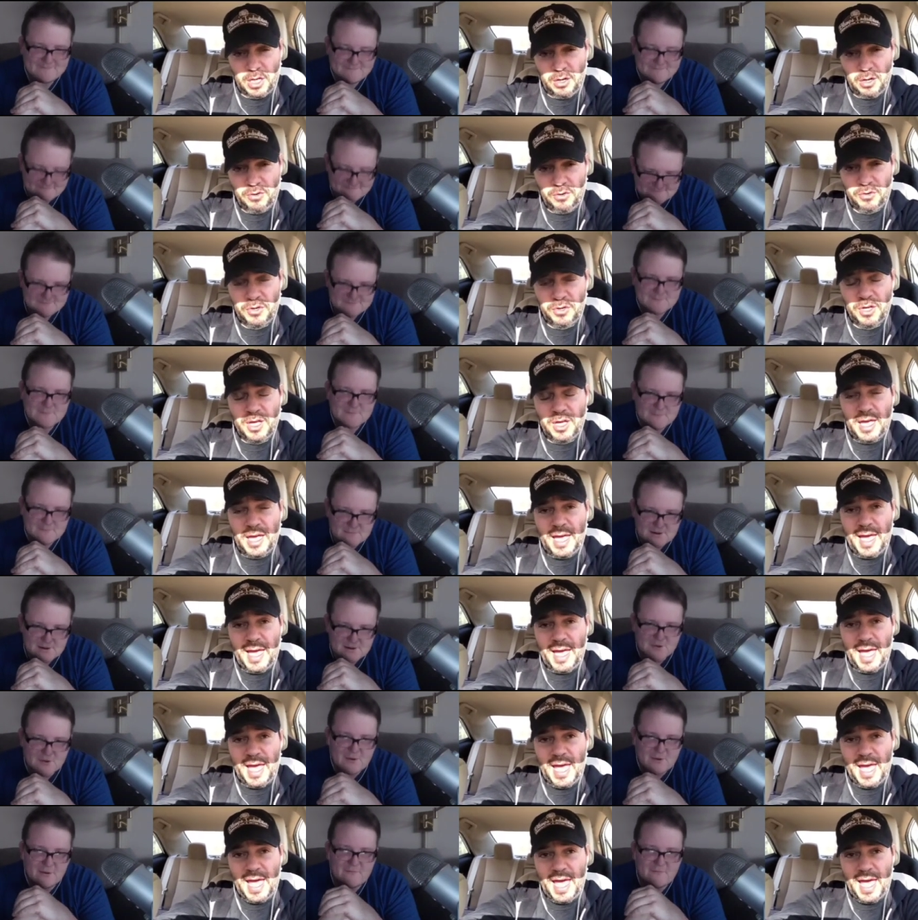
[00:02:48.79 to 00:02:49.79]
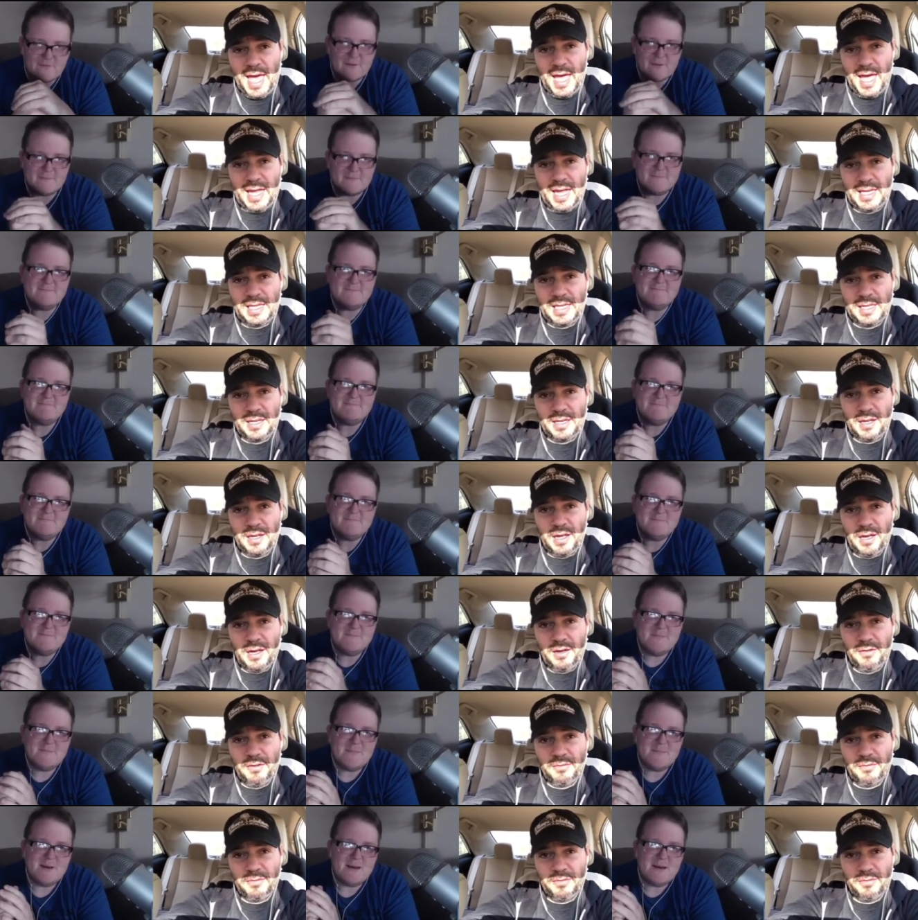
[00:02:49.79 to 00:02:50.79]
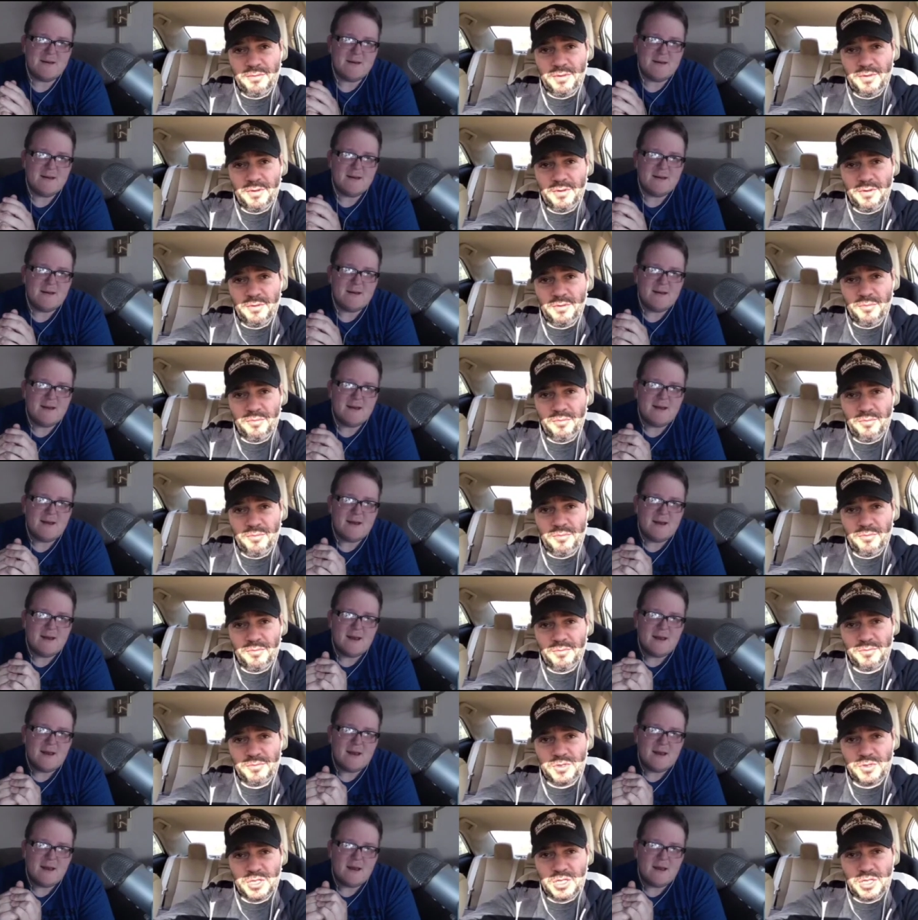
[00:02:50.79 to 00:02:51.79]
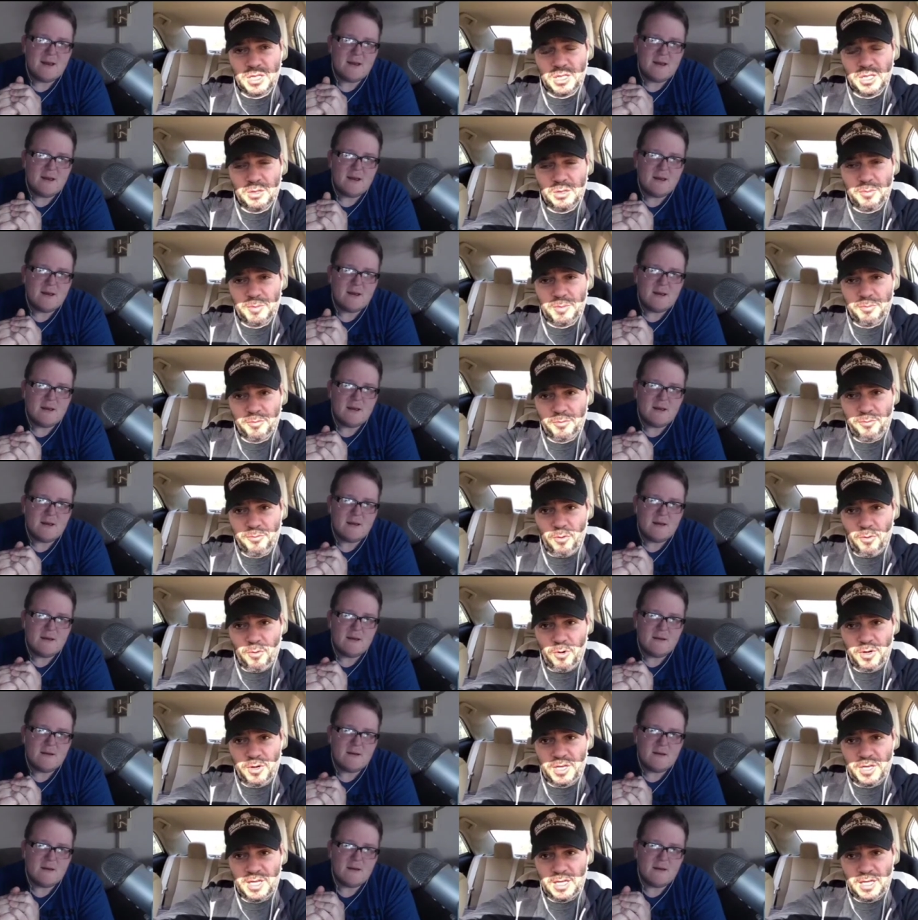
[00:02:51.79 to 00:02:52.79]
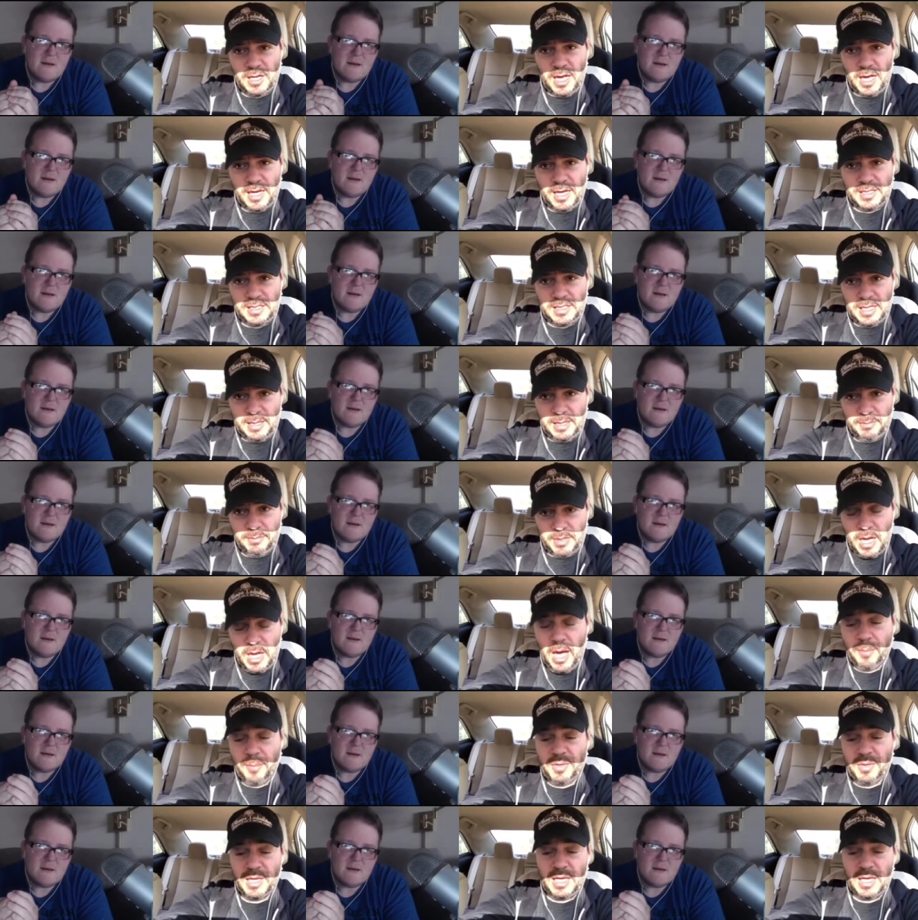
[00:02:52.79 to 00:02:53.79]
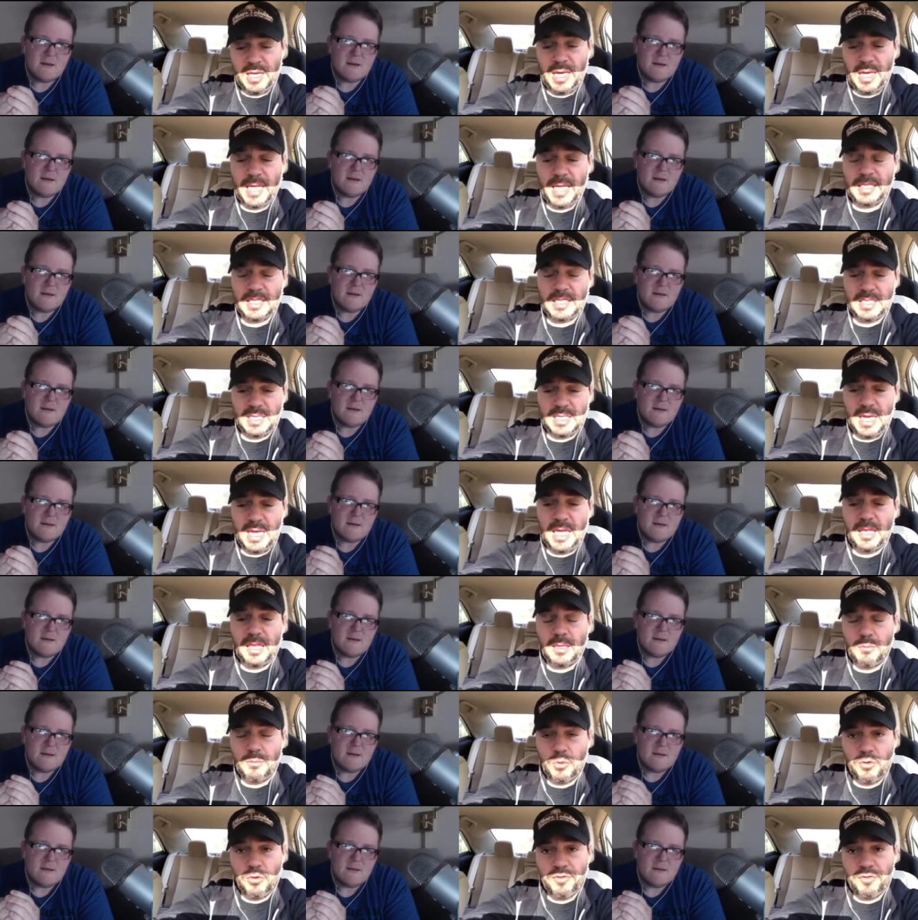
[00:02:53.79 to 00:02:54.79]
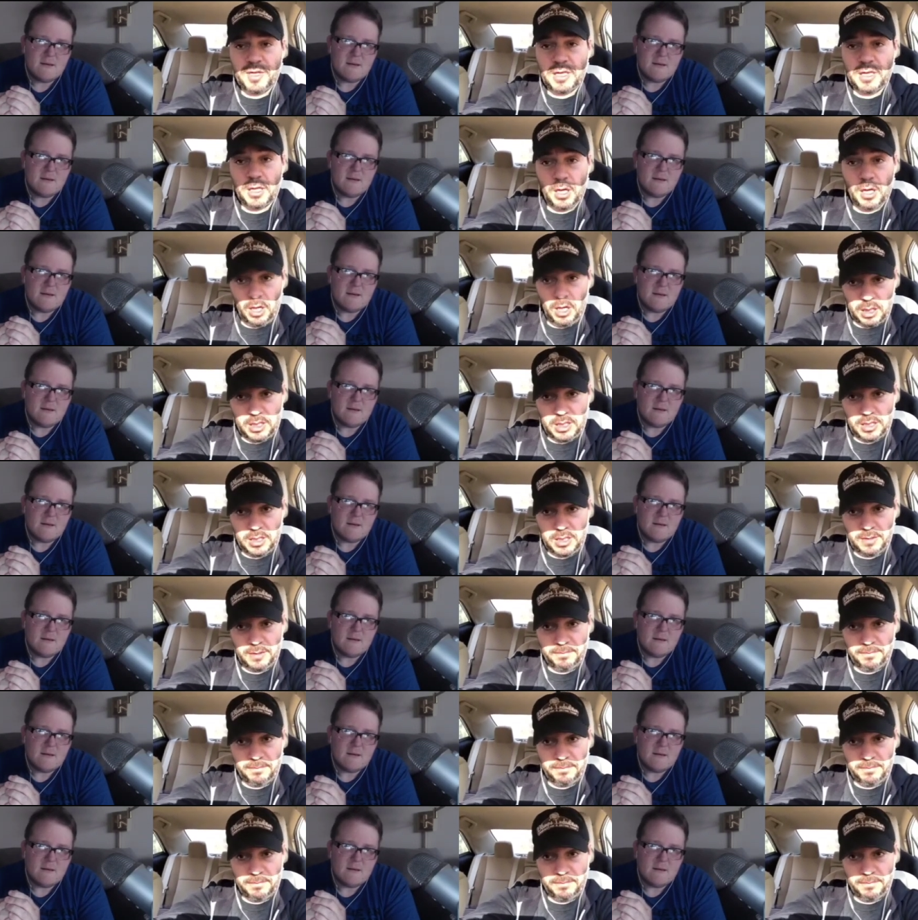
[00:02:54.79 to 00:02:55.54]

Speaker 1: ago.
Speaker 2: Great and
Speaker 1: uh, just a little bit before he and I teamed up, he had seen the movie Look.